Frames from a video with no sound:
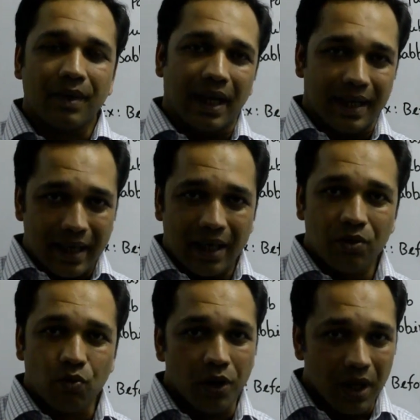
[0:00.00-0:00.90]
and
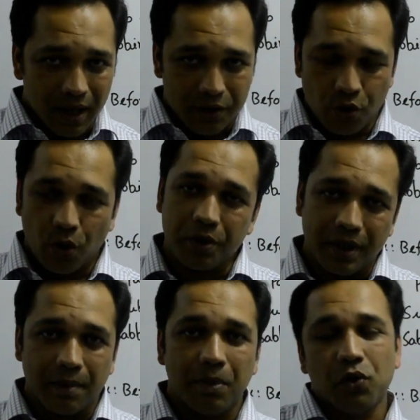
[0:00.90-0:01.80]
now we are
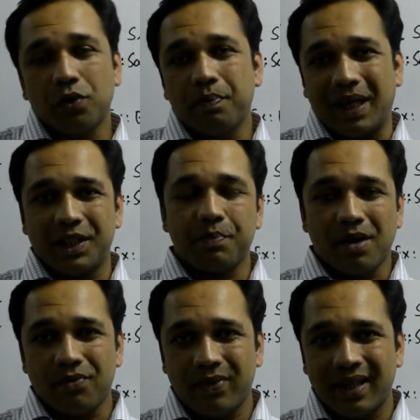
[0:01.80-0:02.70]
talking about past
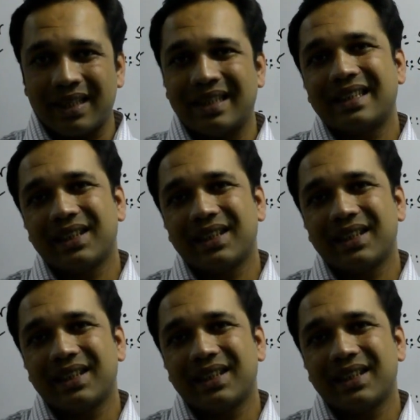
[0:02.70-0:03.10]
perfect,